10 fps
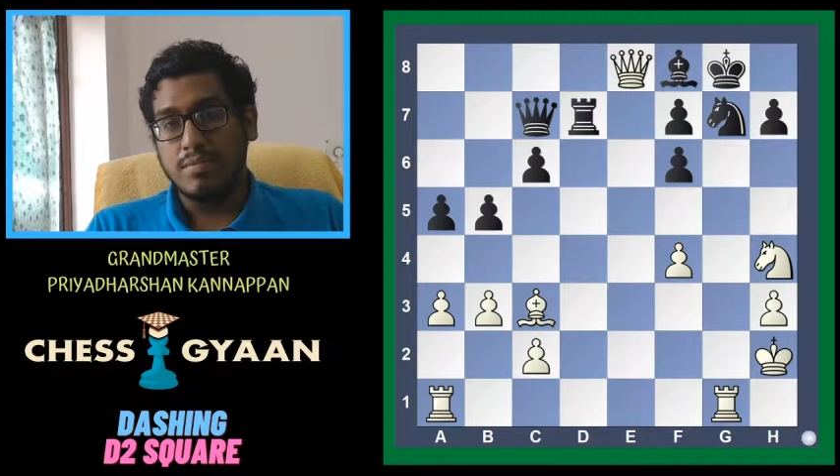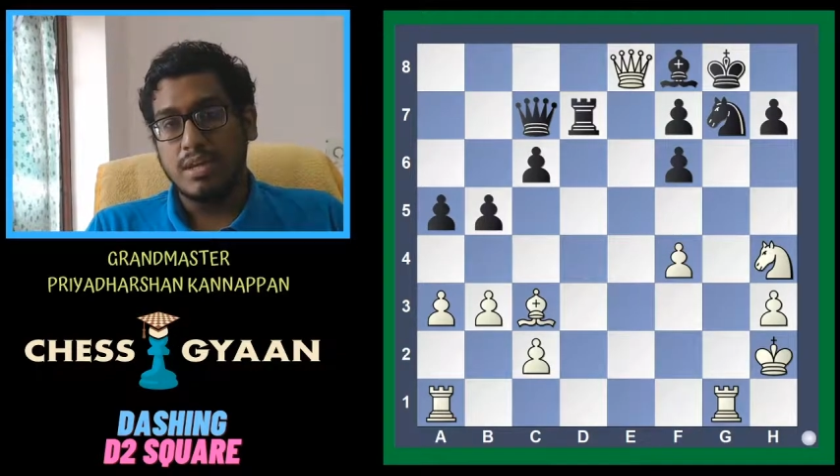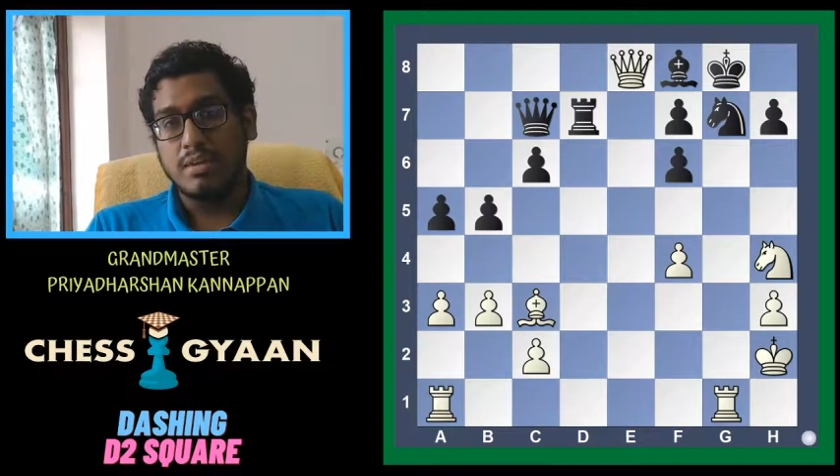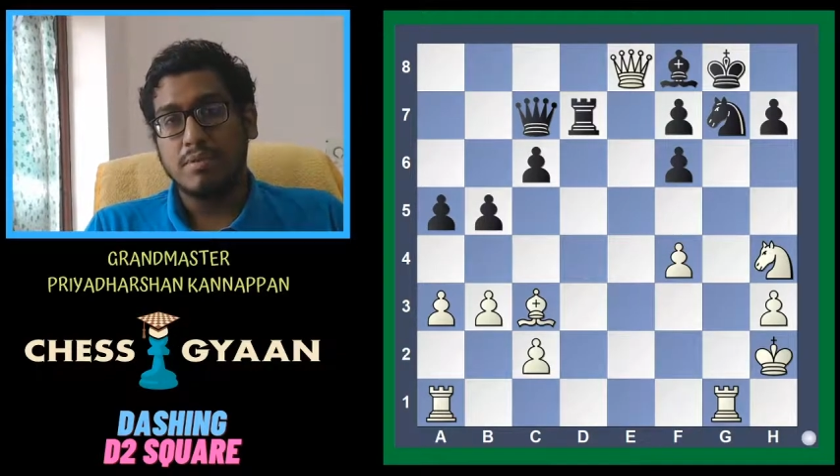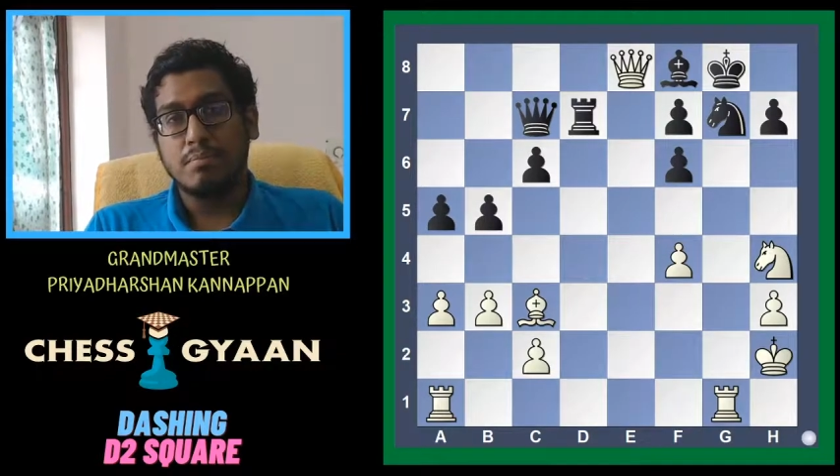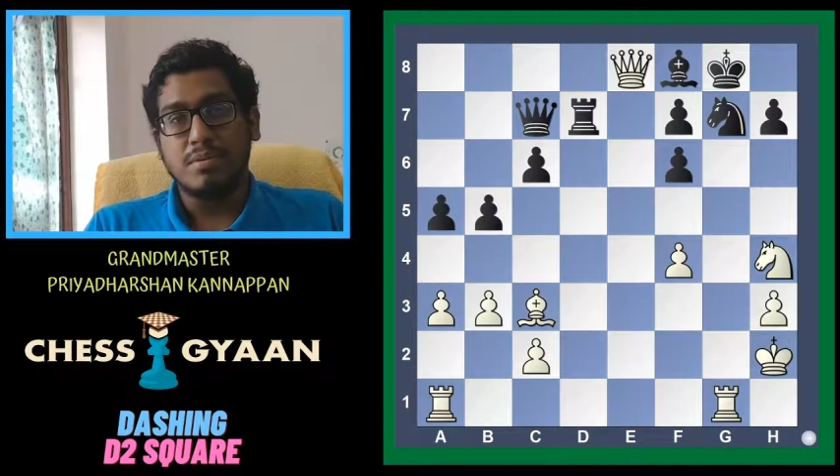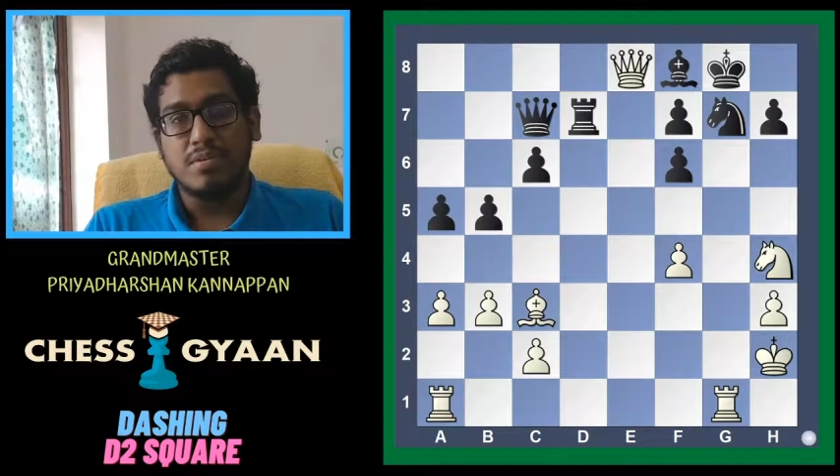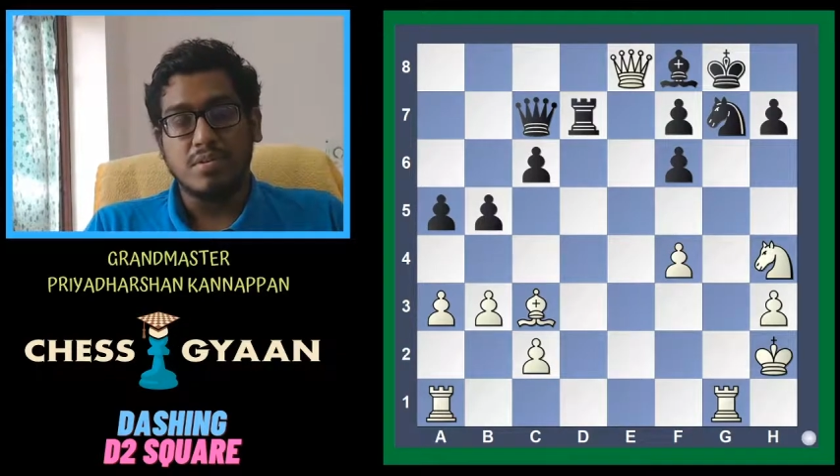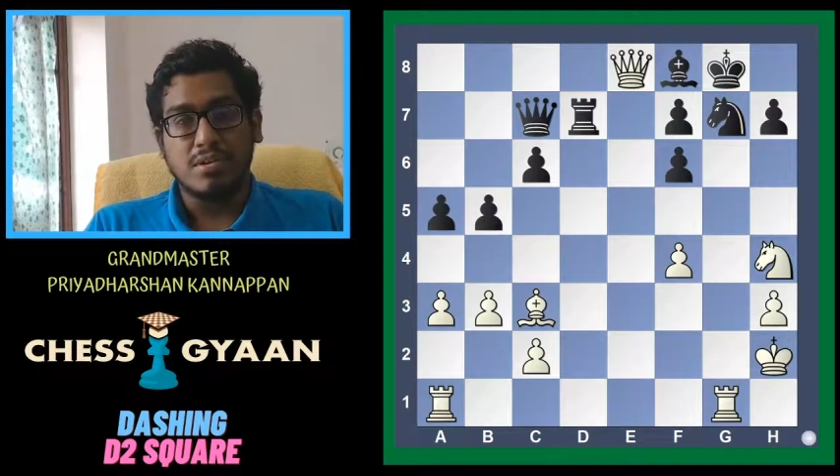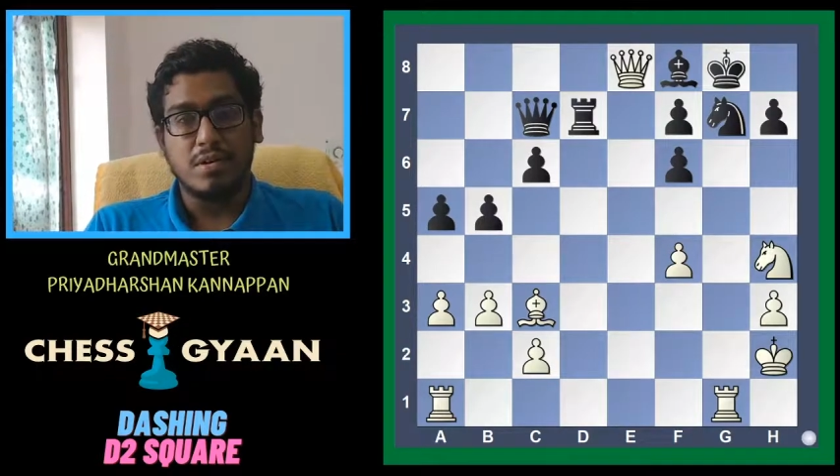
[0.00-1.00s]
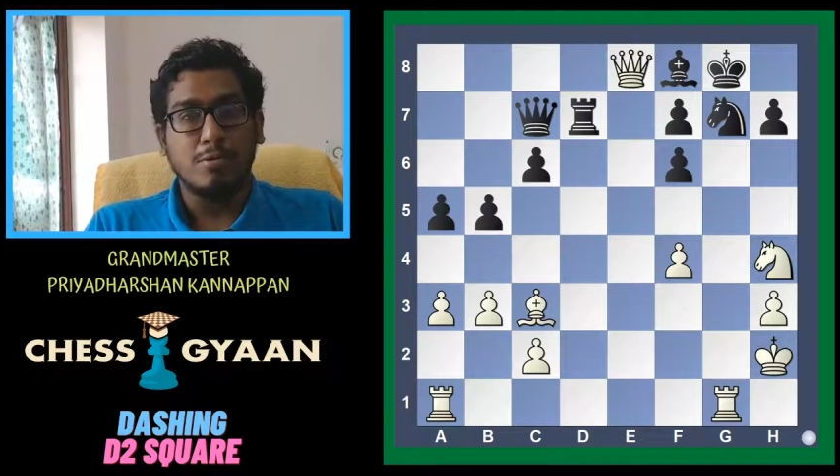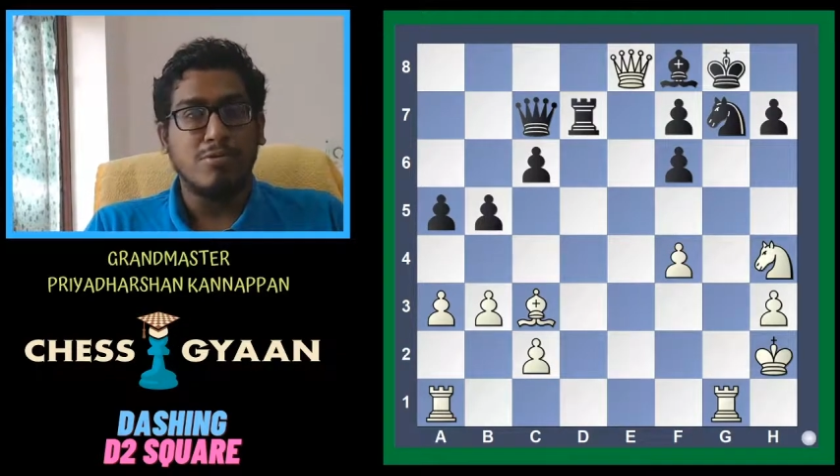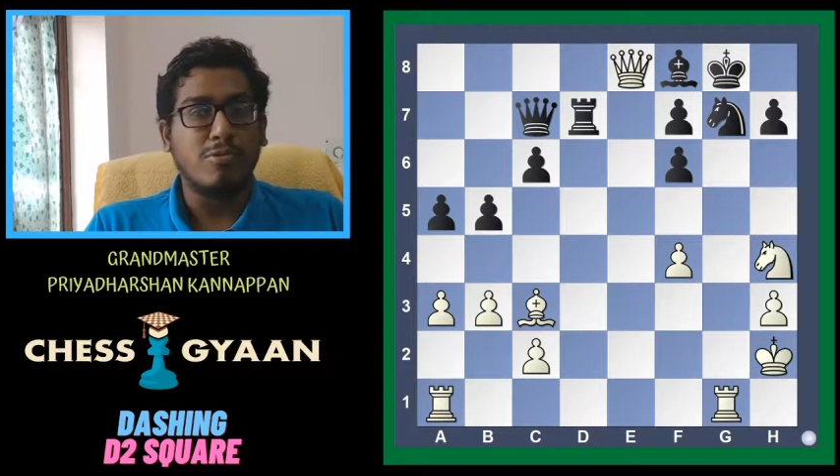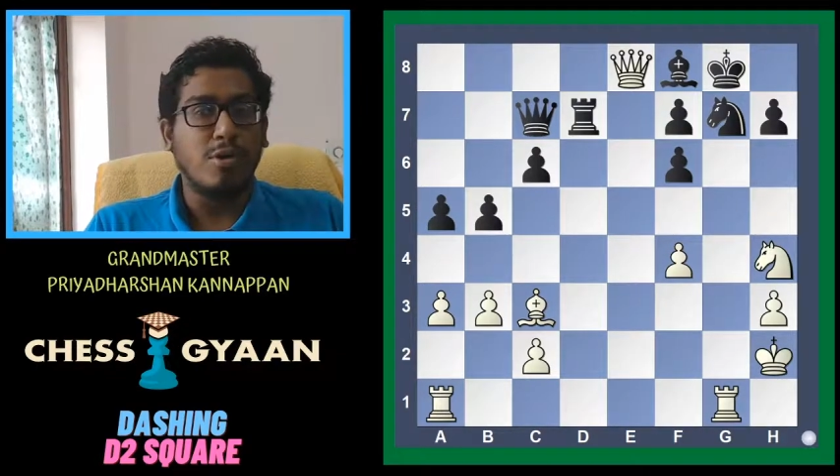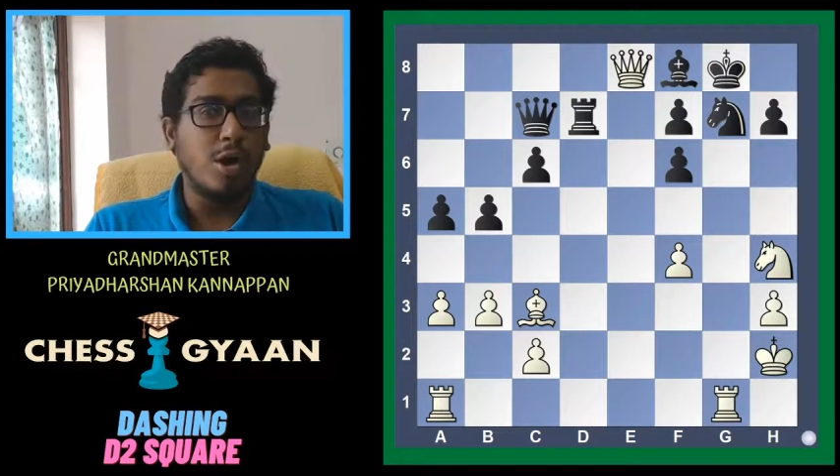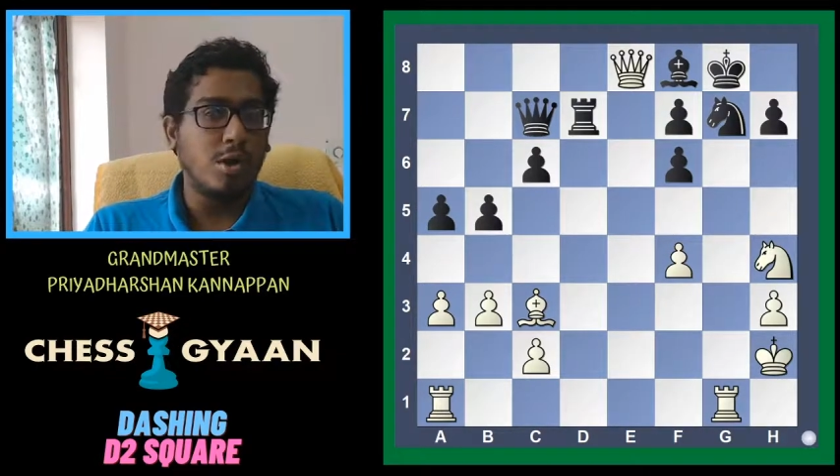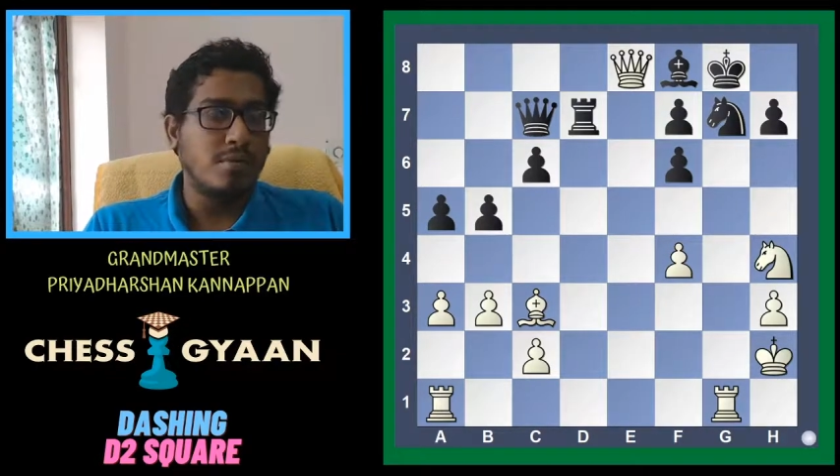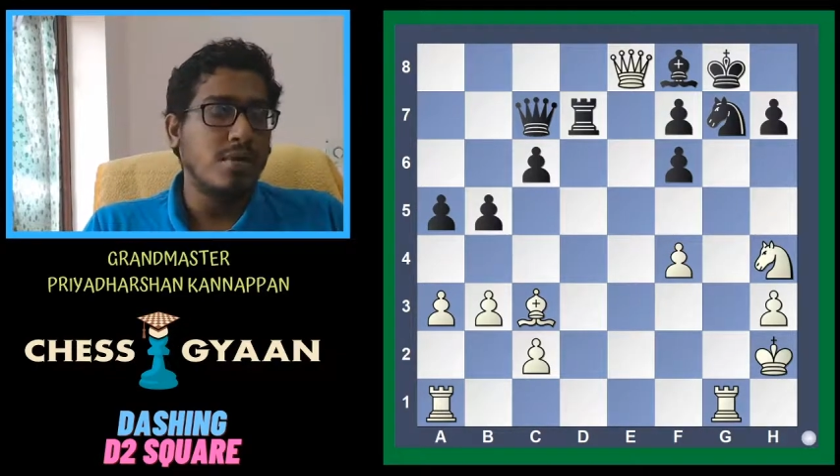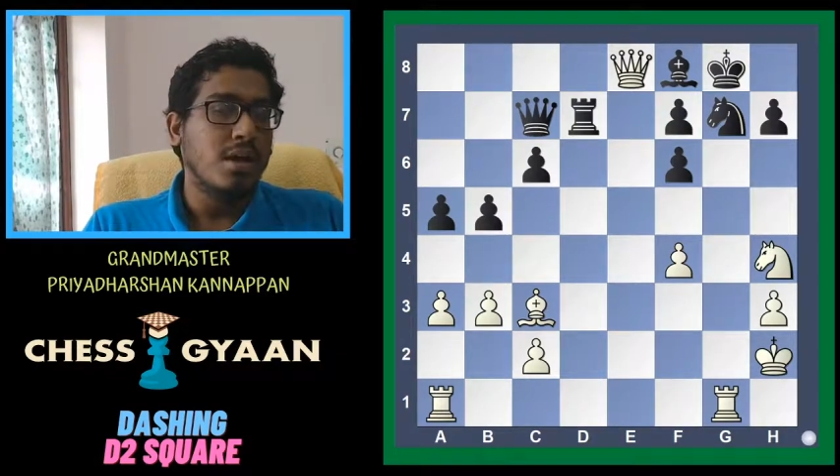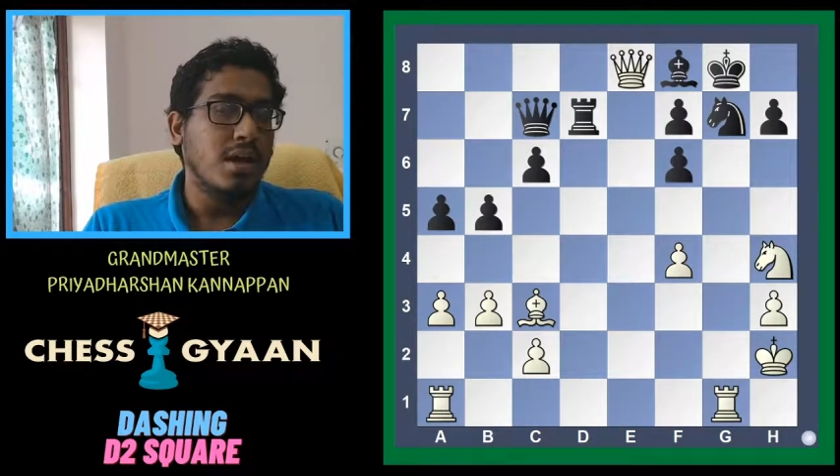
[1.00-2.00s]
we give a position to
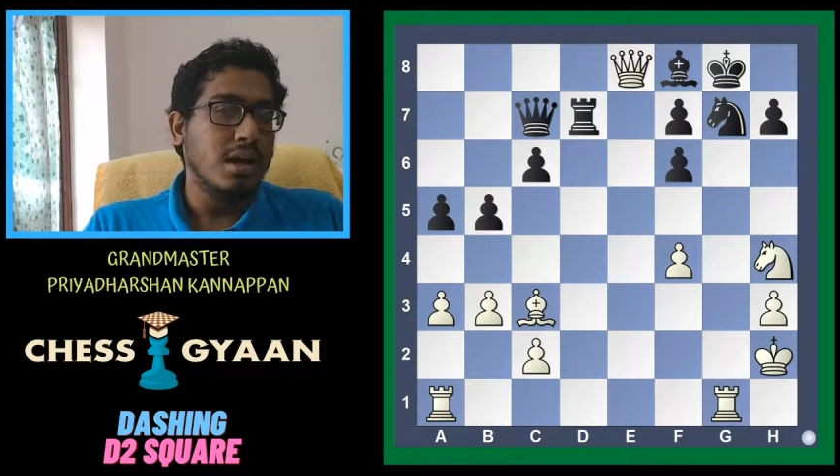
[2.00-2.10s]
solve